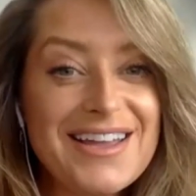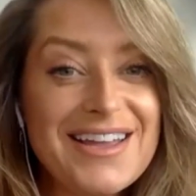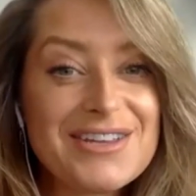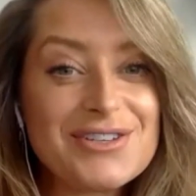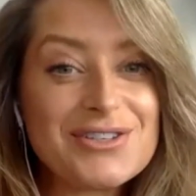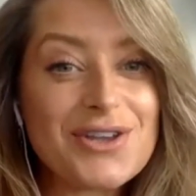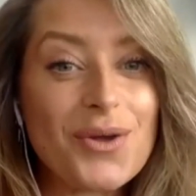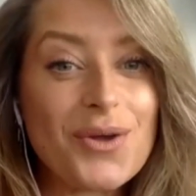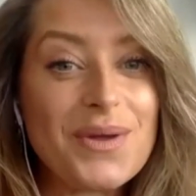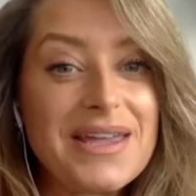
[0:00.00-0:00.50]

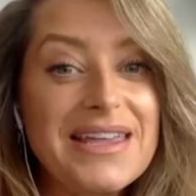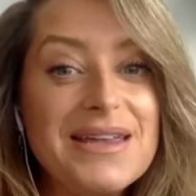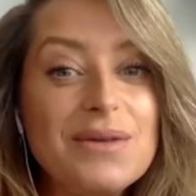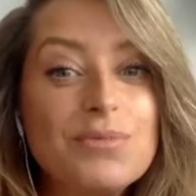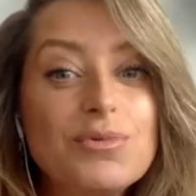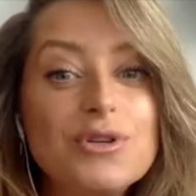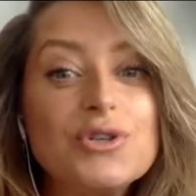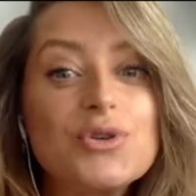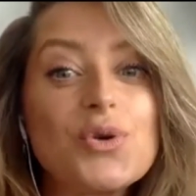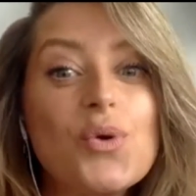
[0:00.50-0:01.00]
So he
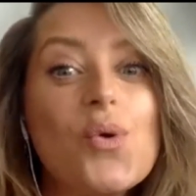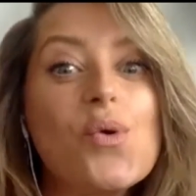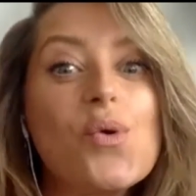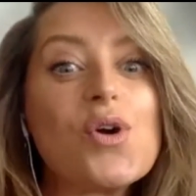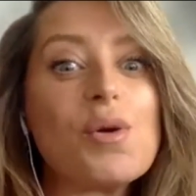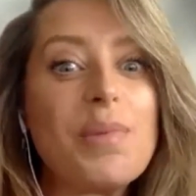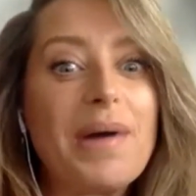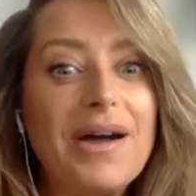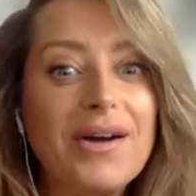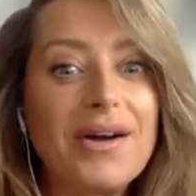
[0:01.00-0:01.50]
would talk
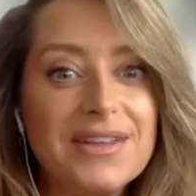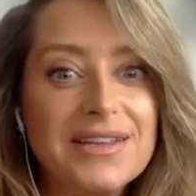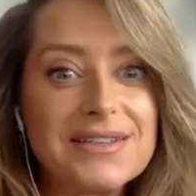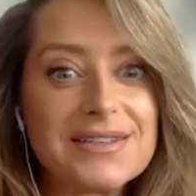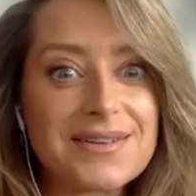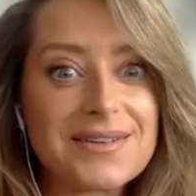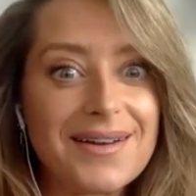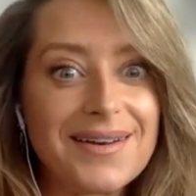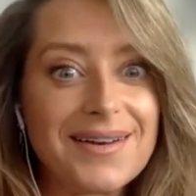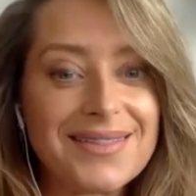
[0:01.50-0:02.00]
about these
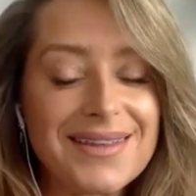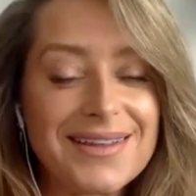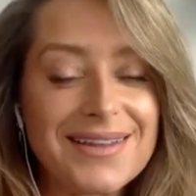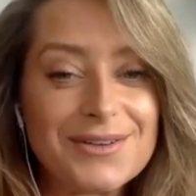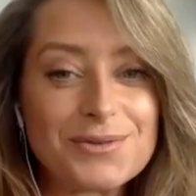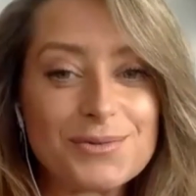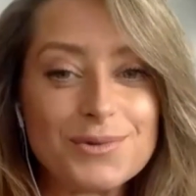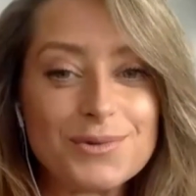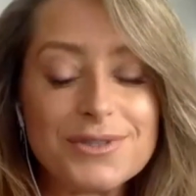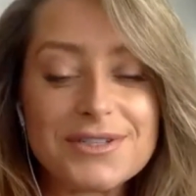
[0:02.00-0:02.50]
kind of
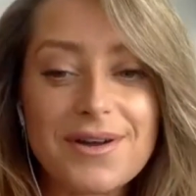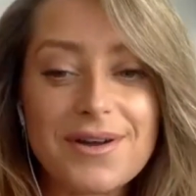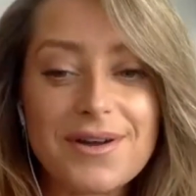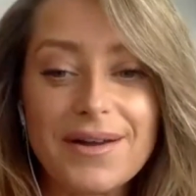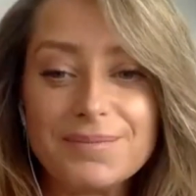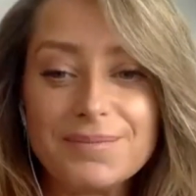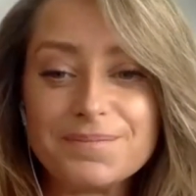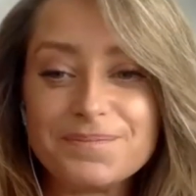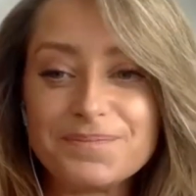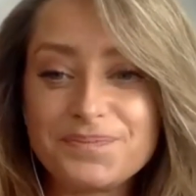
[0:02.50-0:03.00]
things all the
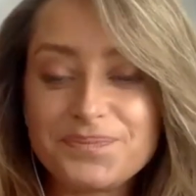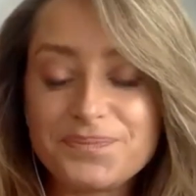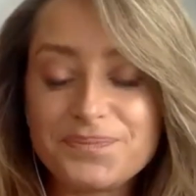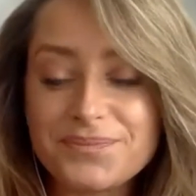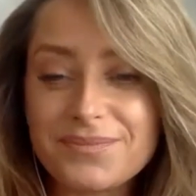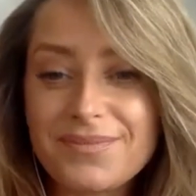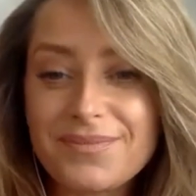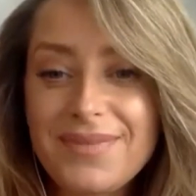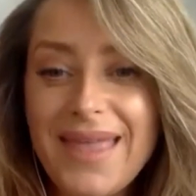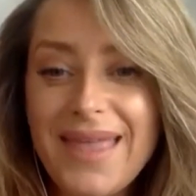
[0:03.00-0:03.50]
time
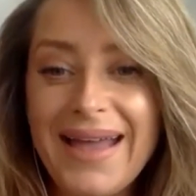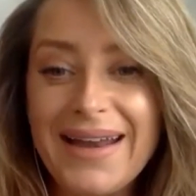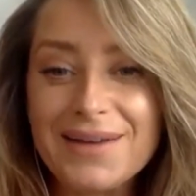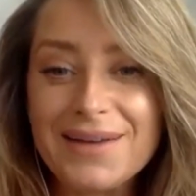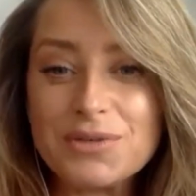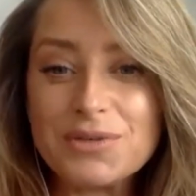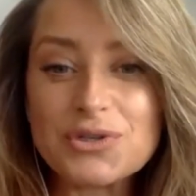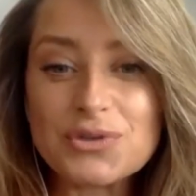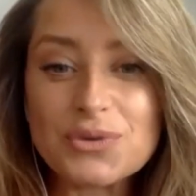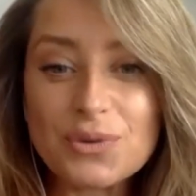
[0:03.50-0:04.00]
and
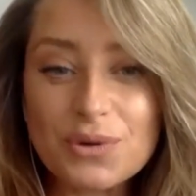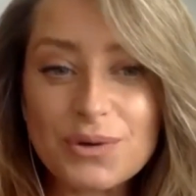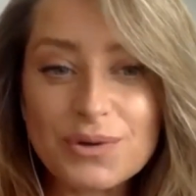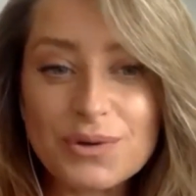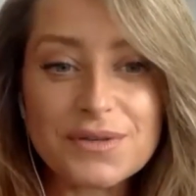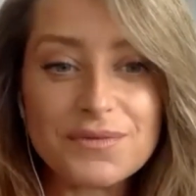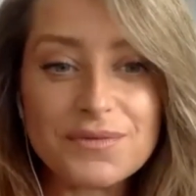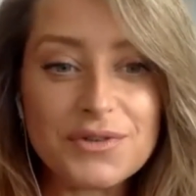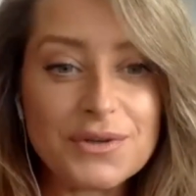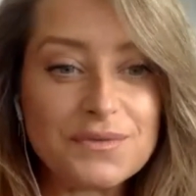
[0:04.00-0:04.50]
I'm sure
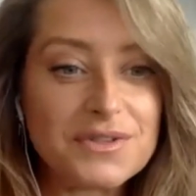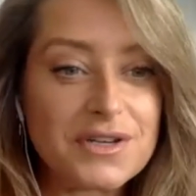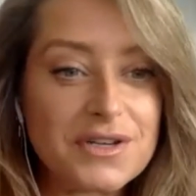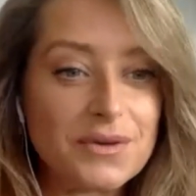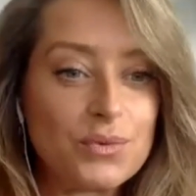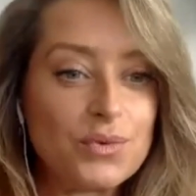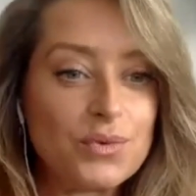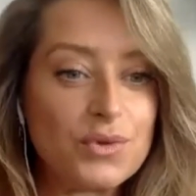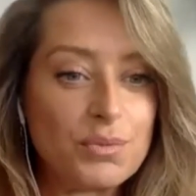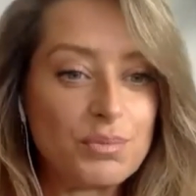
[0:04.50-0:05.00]
lots of you have done
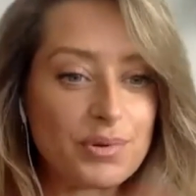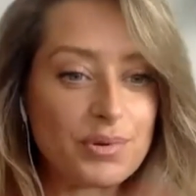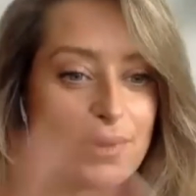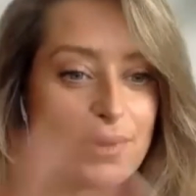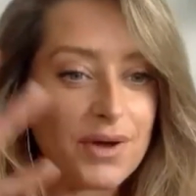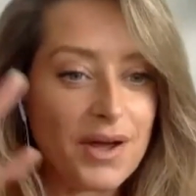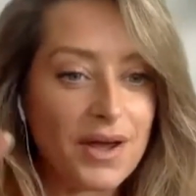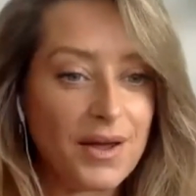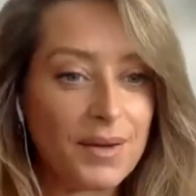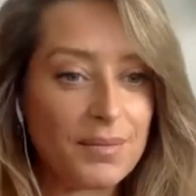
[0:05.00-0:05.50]
all the pro,
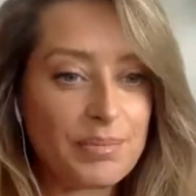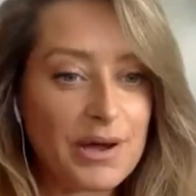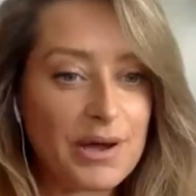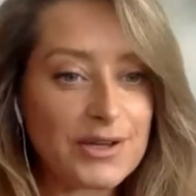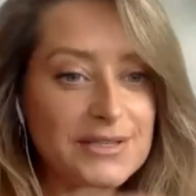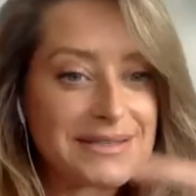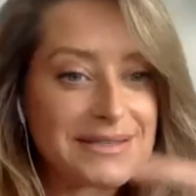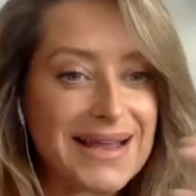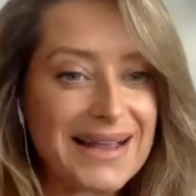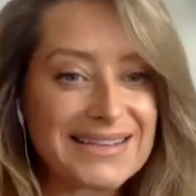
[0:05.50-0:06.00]
uh,
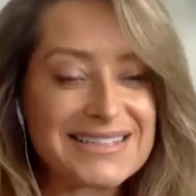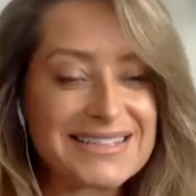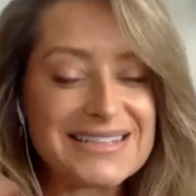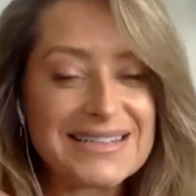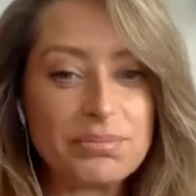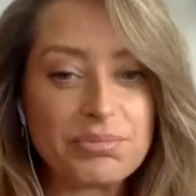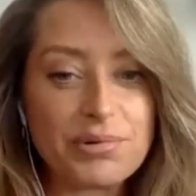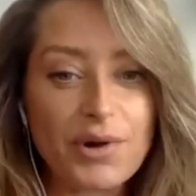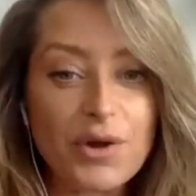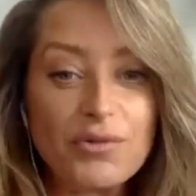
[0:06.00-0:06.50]
personality
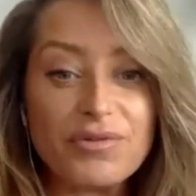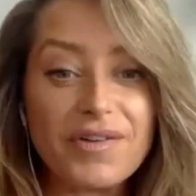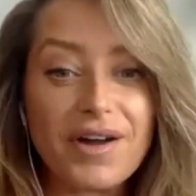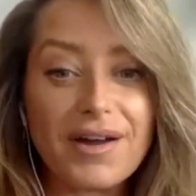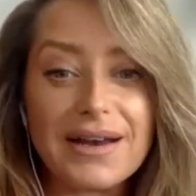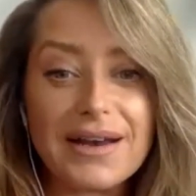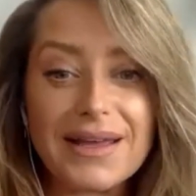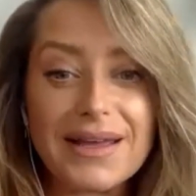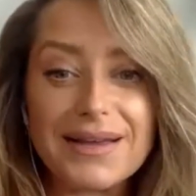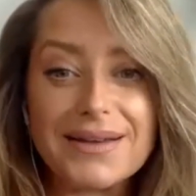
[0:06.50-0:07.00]

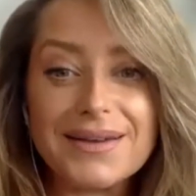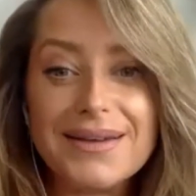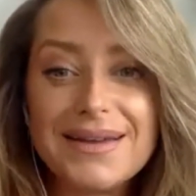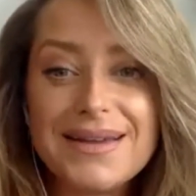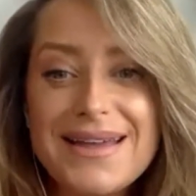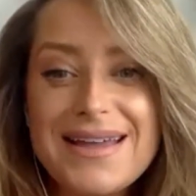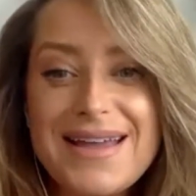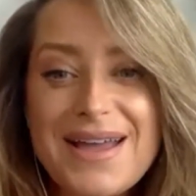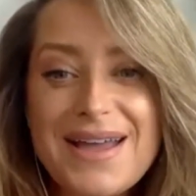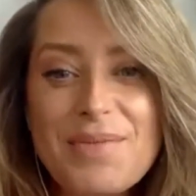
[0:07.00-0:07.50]
profiling
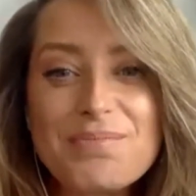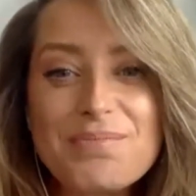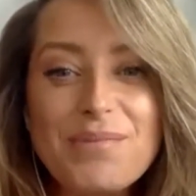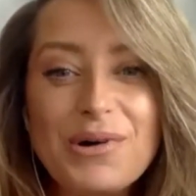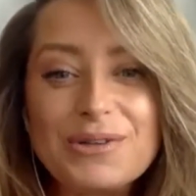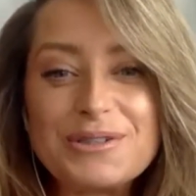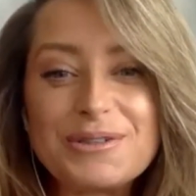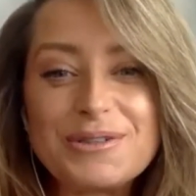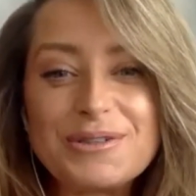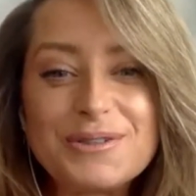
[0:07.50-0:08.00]

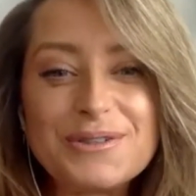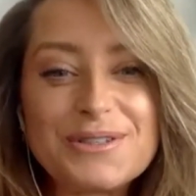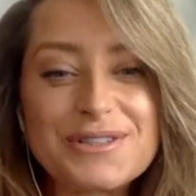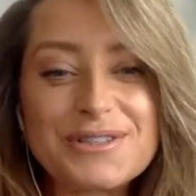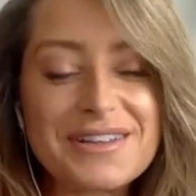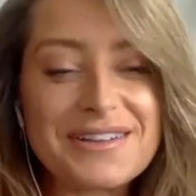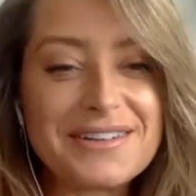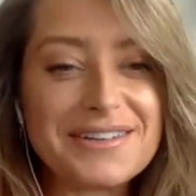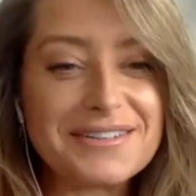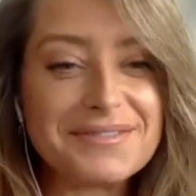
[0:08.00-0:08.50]
models
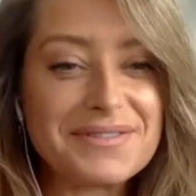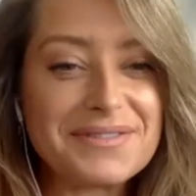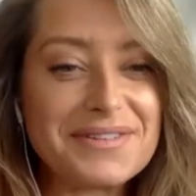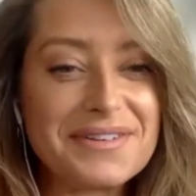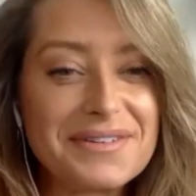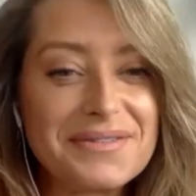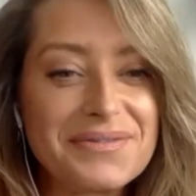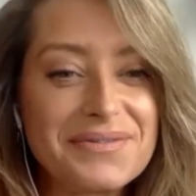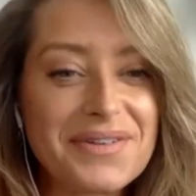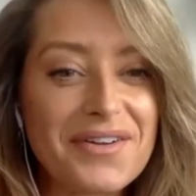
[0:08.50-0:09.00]
that are
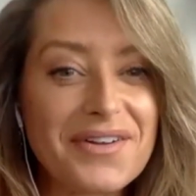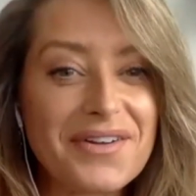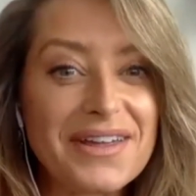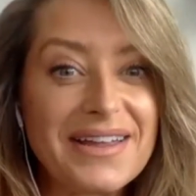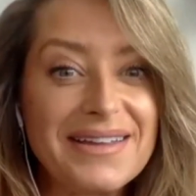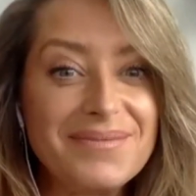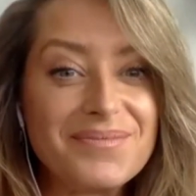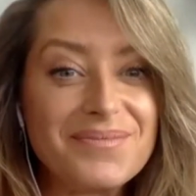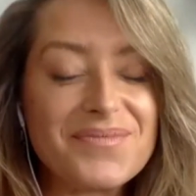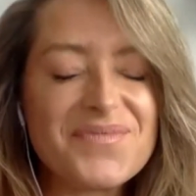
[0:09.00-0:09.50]
the
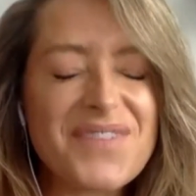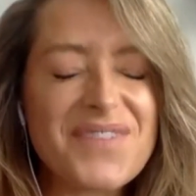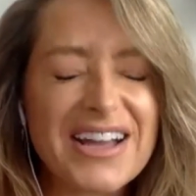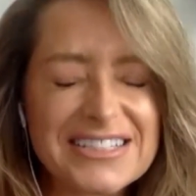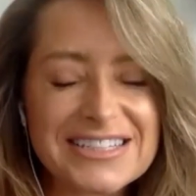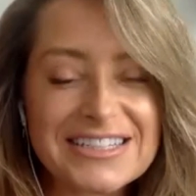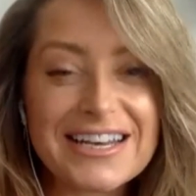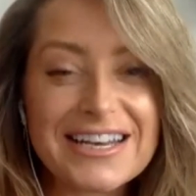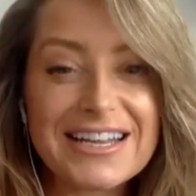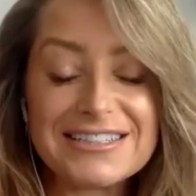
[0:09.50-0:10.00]
very
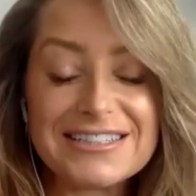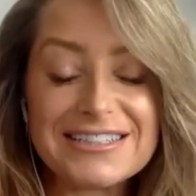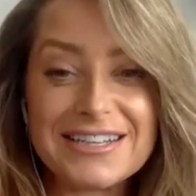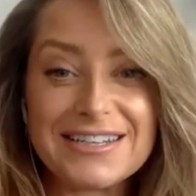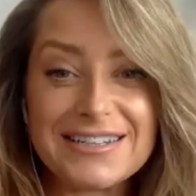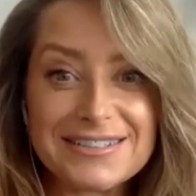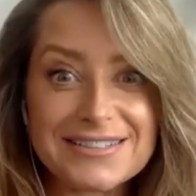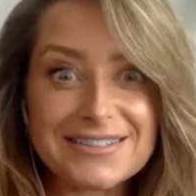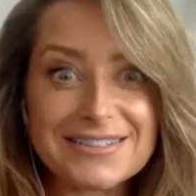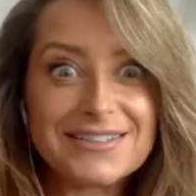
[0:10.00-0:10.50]

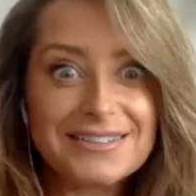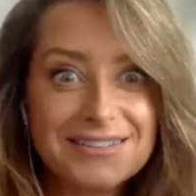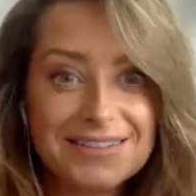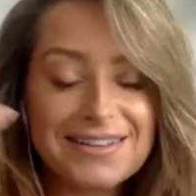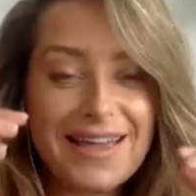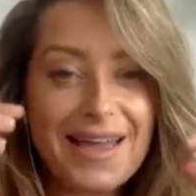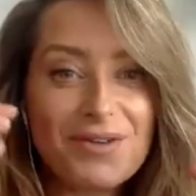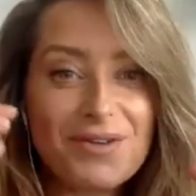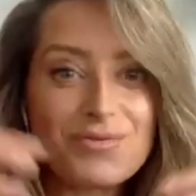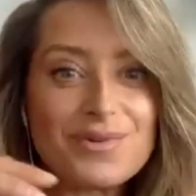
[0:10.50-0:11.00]
fascinating to, to
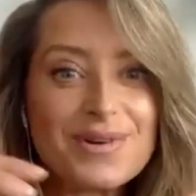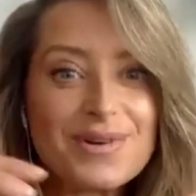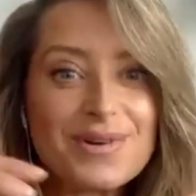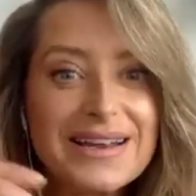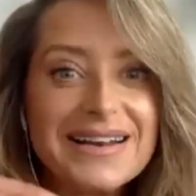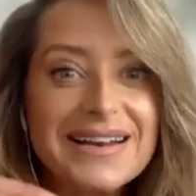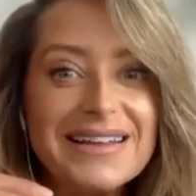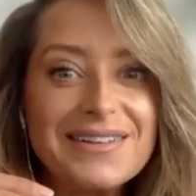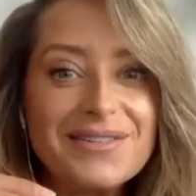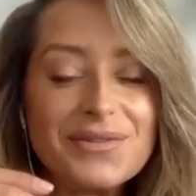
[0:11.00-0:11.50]
get
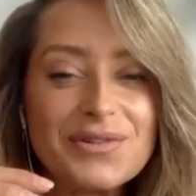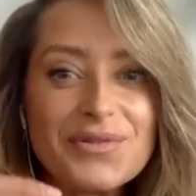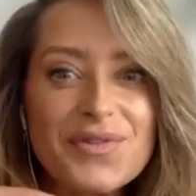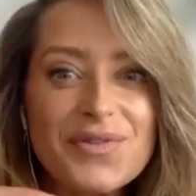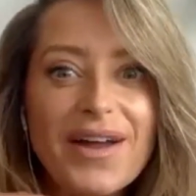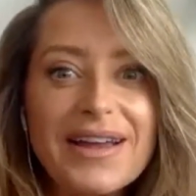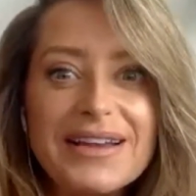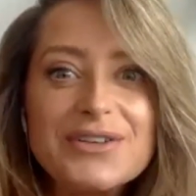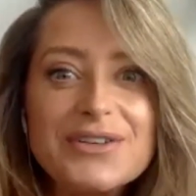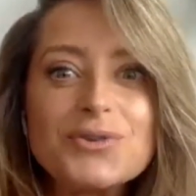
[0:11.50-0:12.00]
really to
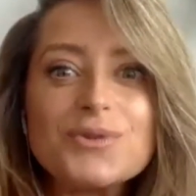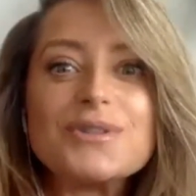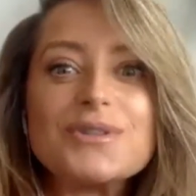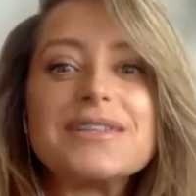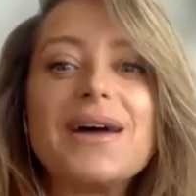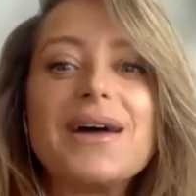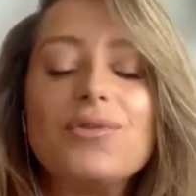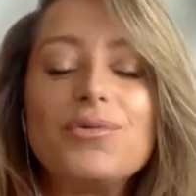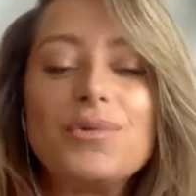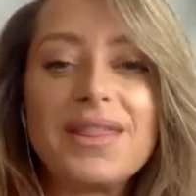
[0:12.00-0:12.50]
find
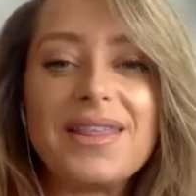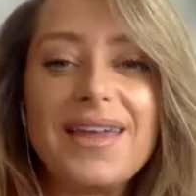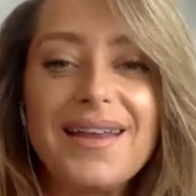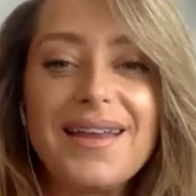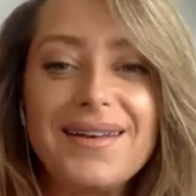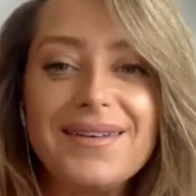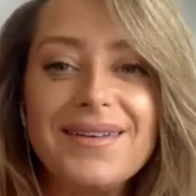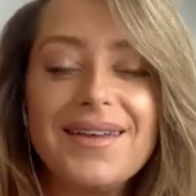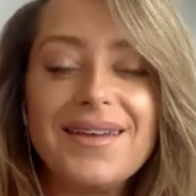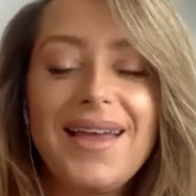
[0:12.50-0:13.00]
yourself
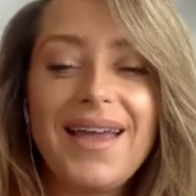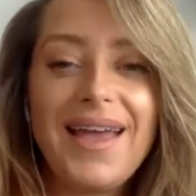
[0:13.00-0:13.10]
within.